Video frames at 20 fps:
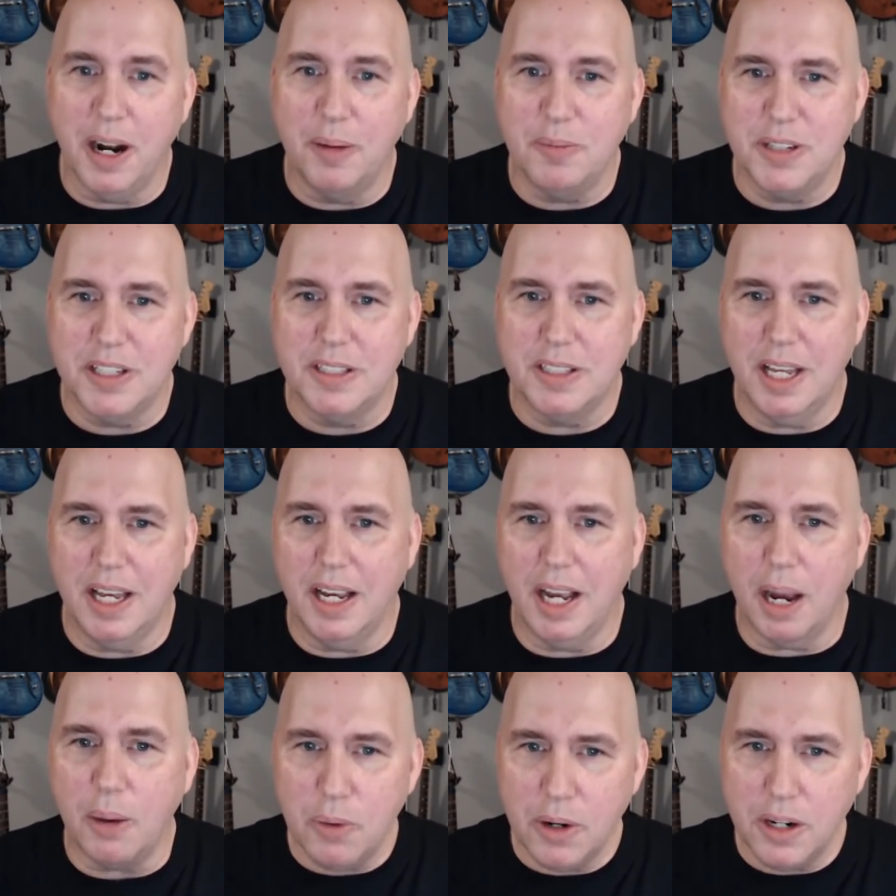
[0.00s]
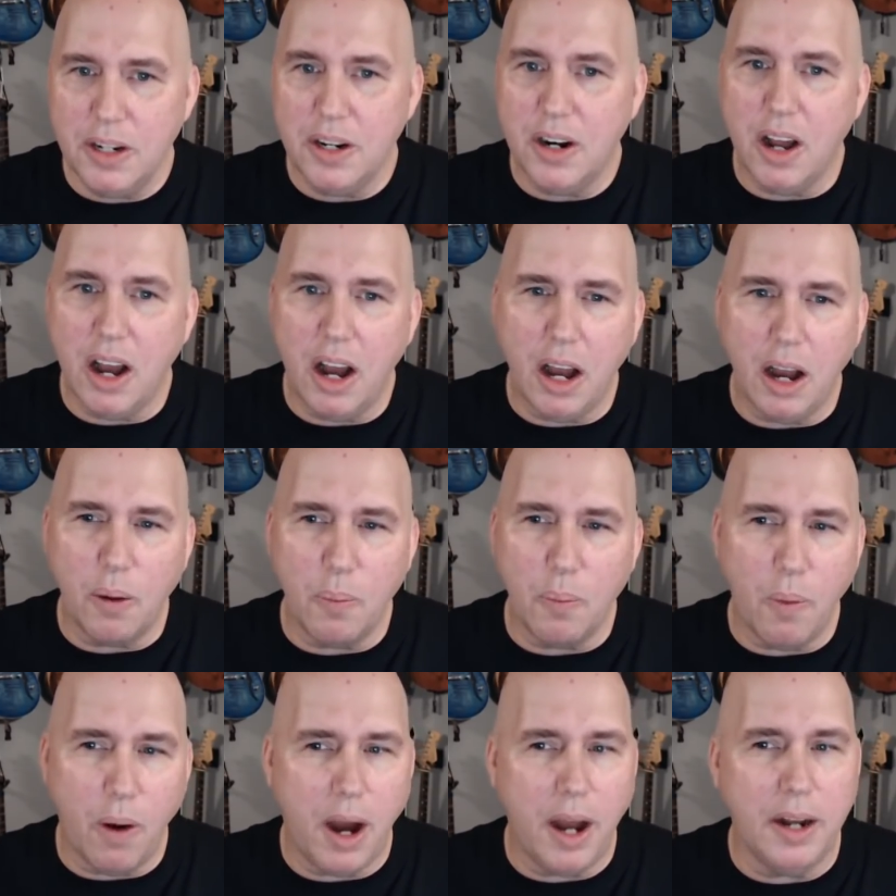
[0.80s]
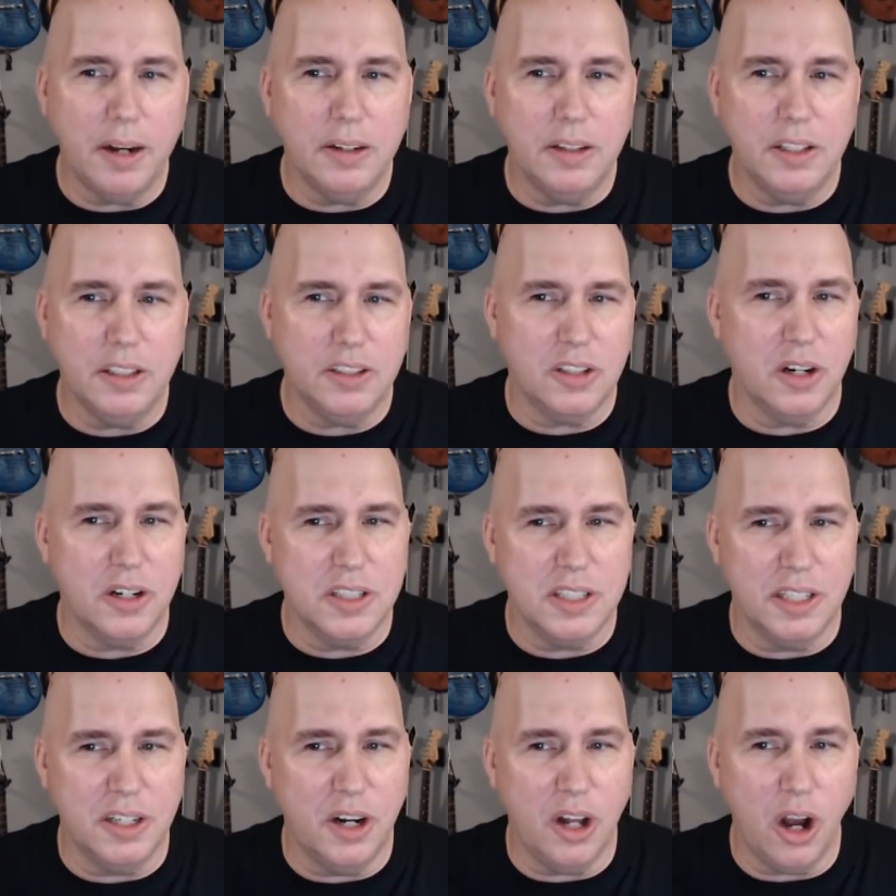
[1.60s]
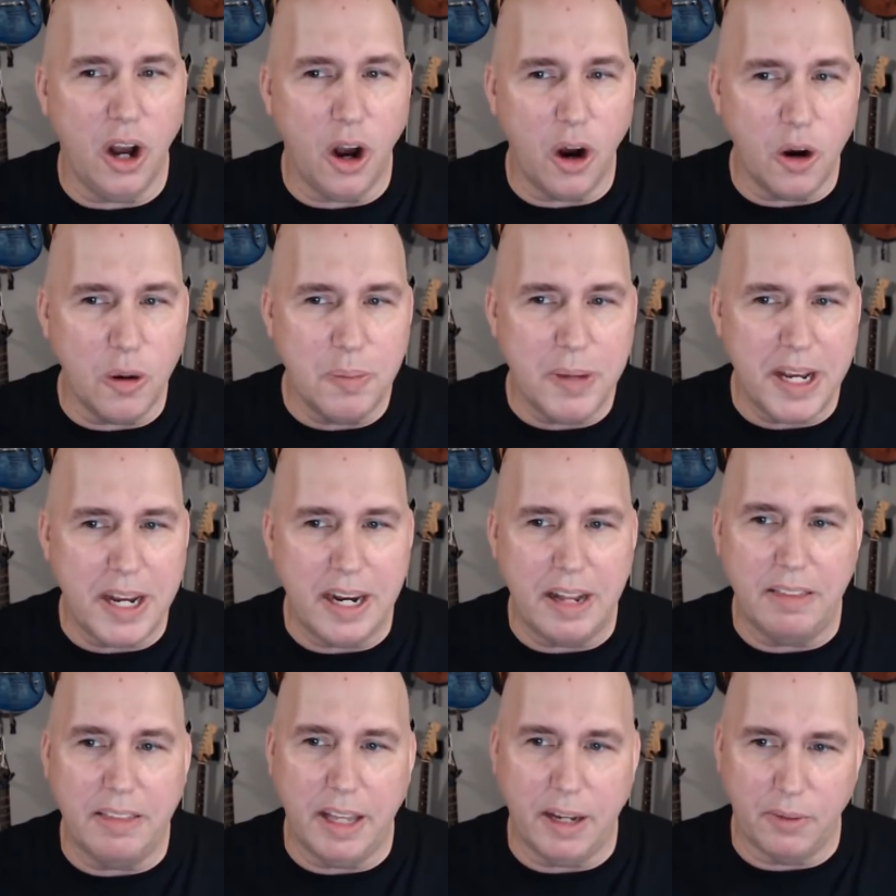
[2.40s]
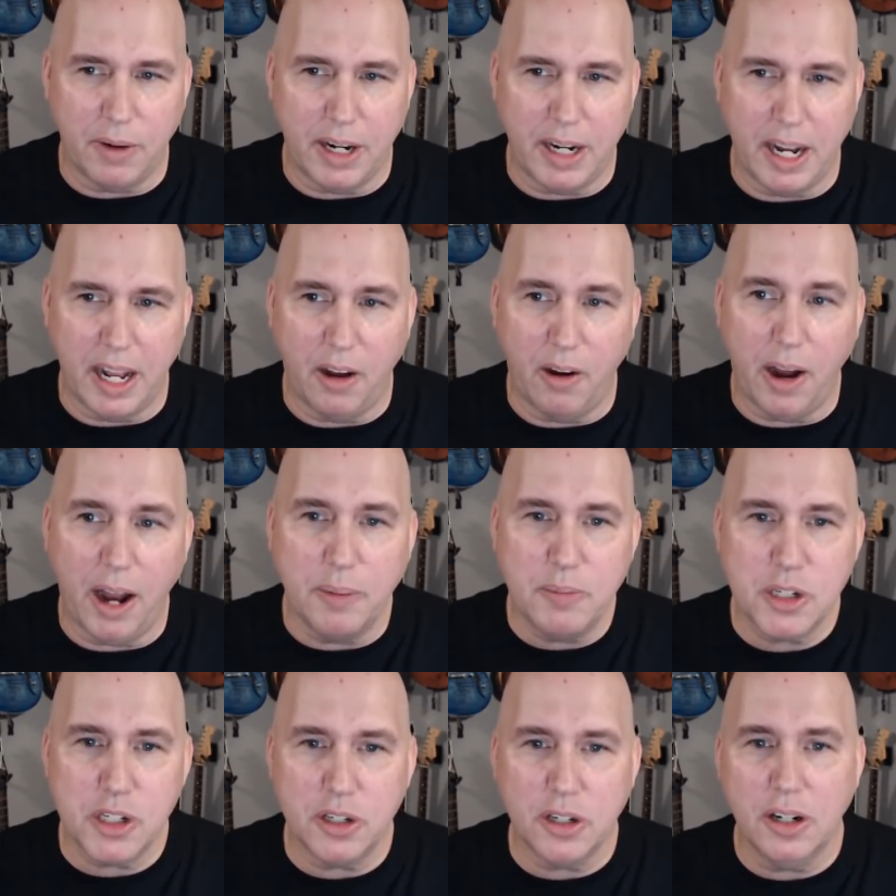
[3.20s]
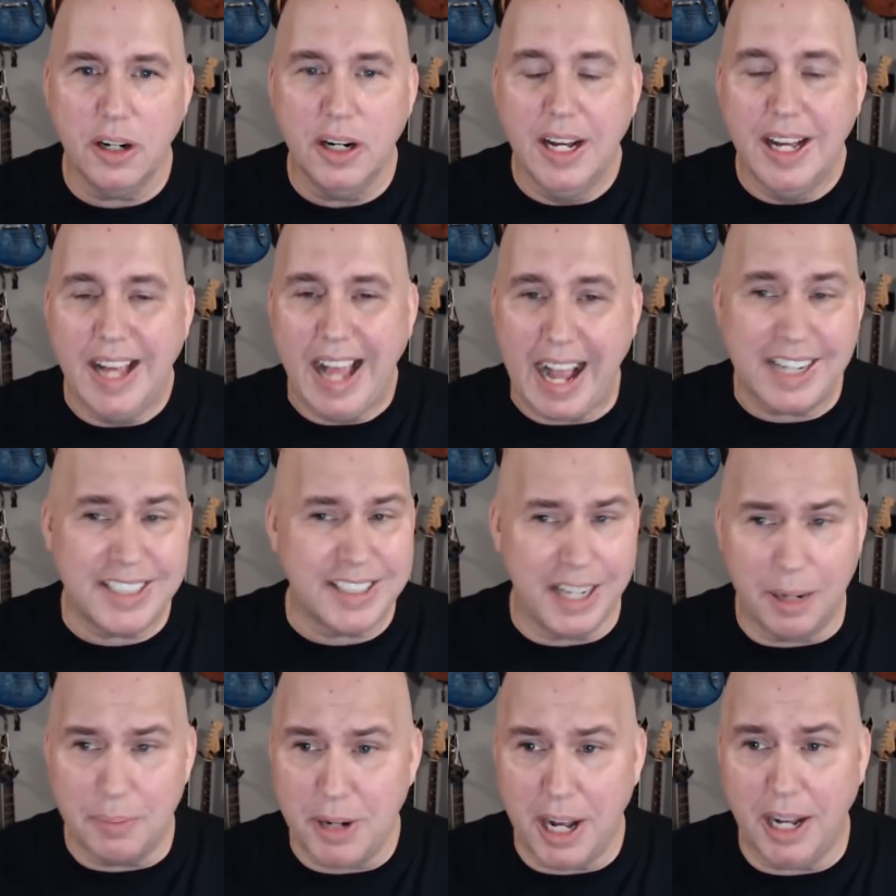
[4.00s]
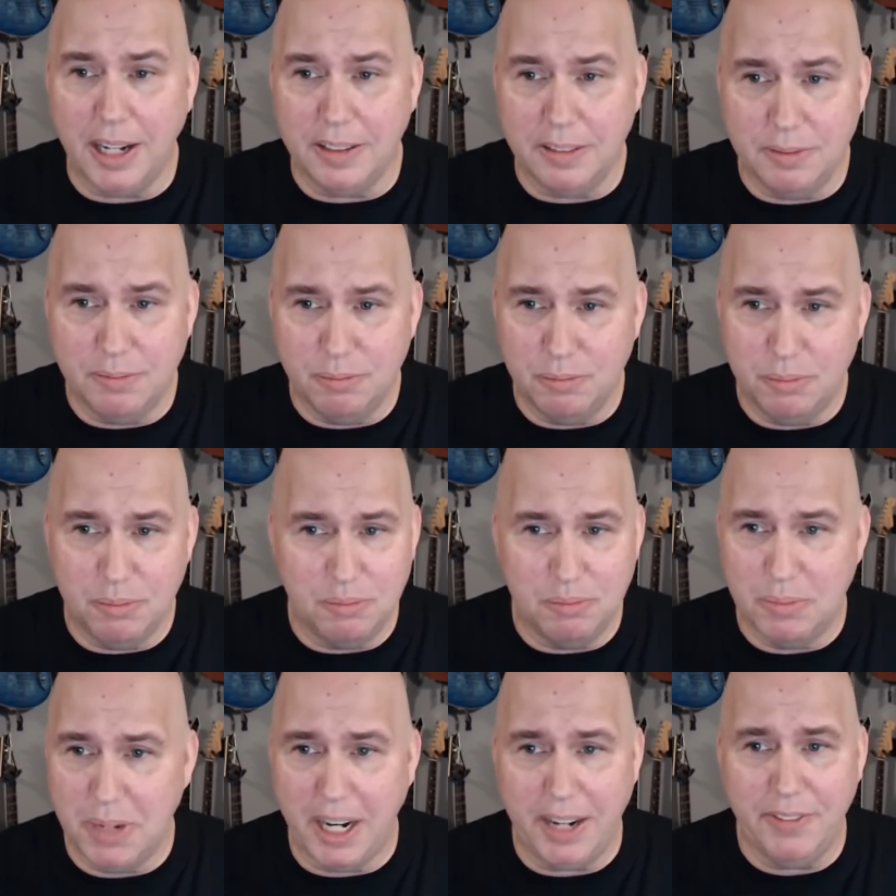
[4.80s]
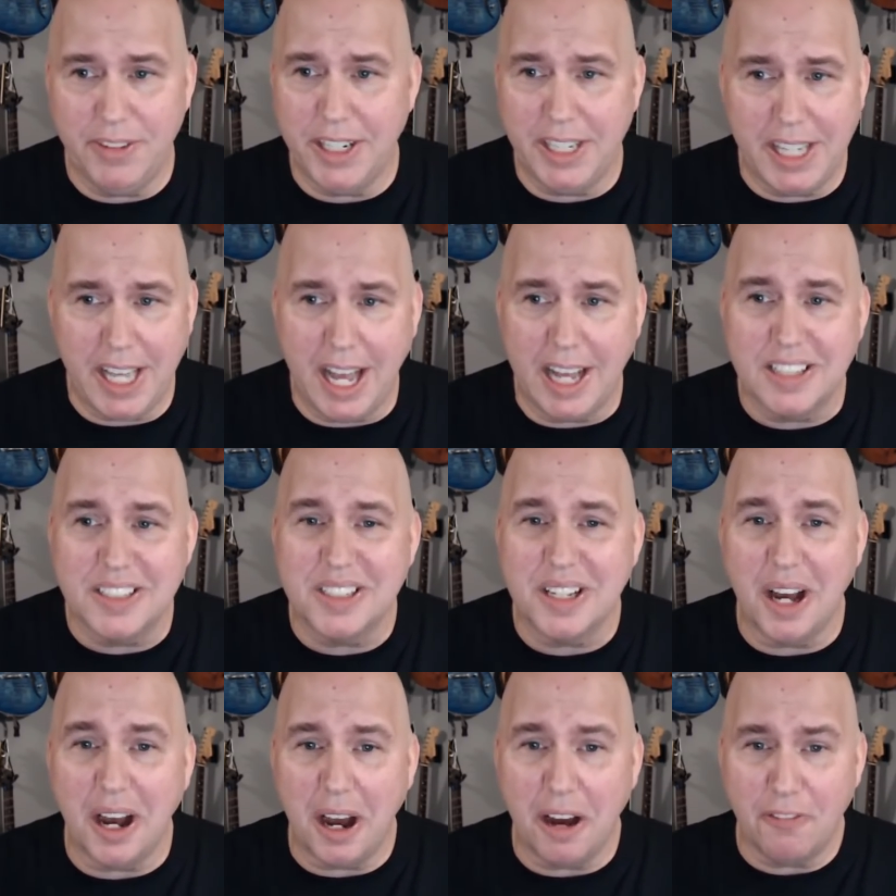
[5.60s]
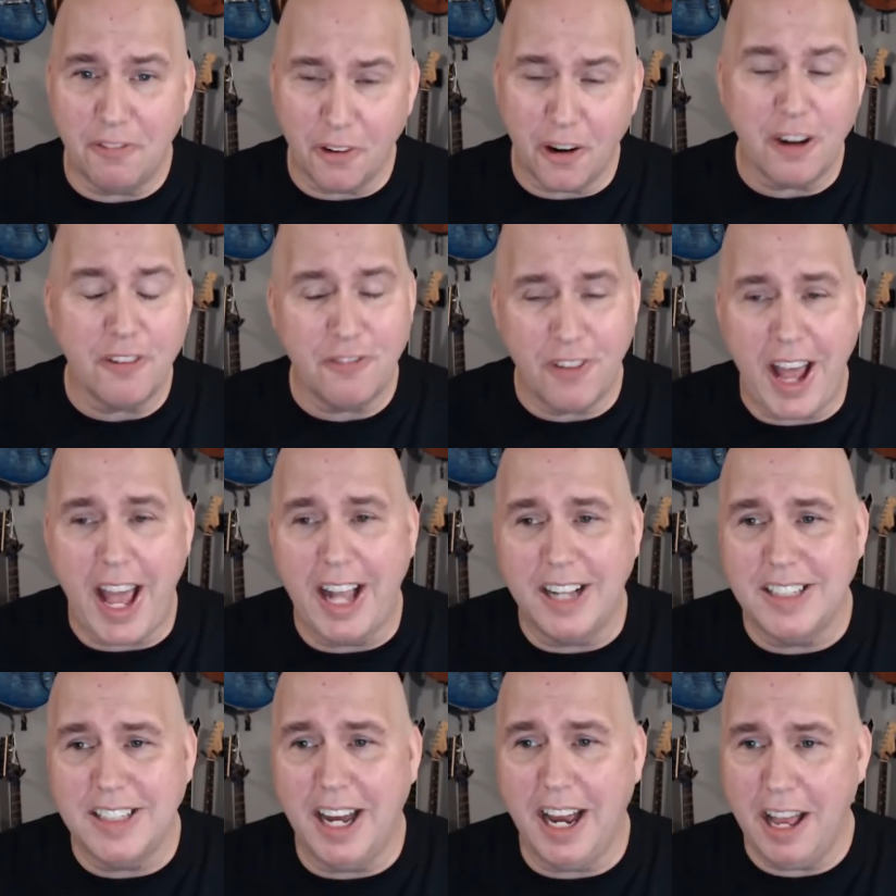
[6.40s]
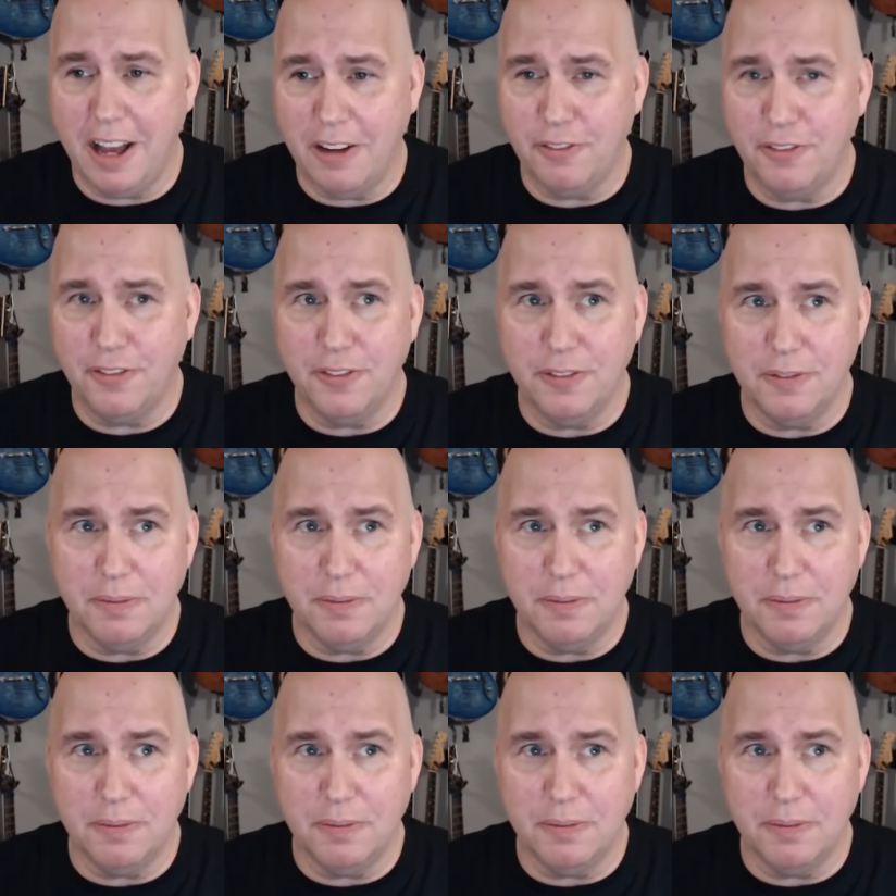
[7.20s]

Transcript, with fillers: I'm just saying I wouldn't want Guitar Center to owe me anything right now. I'm sure actually I'm not not even going to guess. Uh, for a fact, I have